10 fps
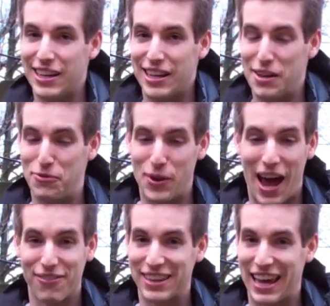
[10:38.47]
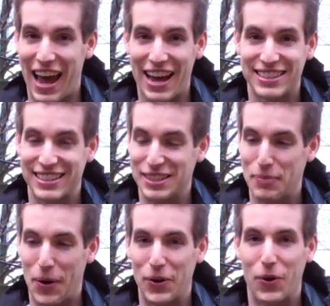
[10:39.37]
if you have the cash and it's
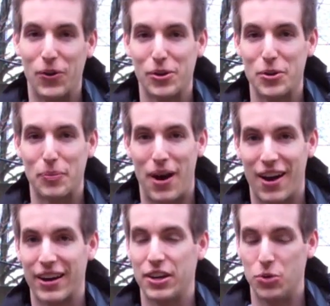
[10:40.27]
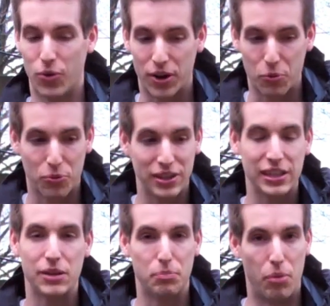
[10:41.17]
burning a hole in your pocket and you want a
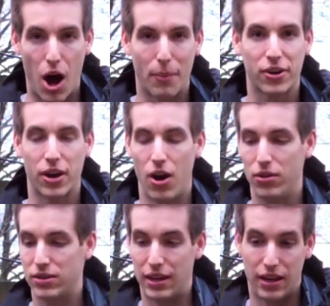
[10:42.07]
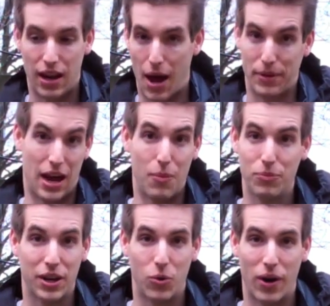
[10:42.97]
really bomber coat that, I mean, I'm
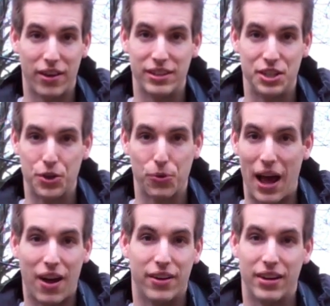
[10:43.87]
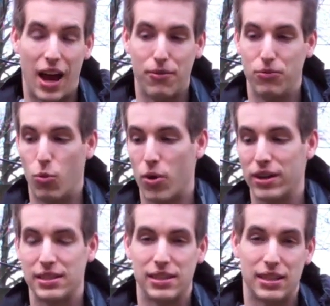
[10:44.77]
going to wear this year round. I've worn
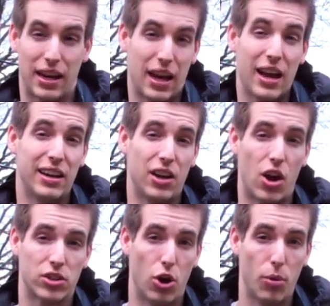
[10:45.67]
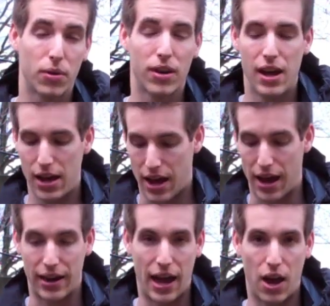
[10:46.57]
it since I got it in October,
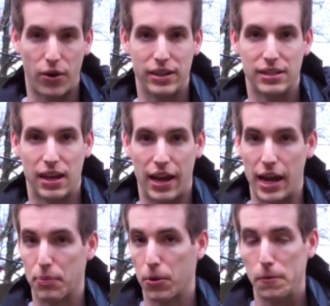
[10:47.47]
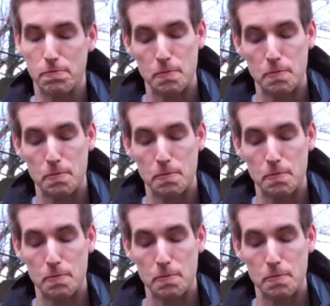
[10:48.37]
and now it's April.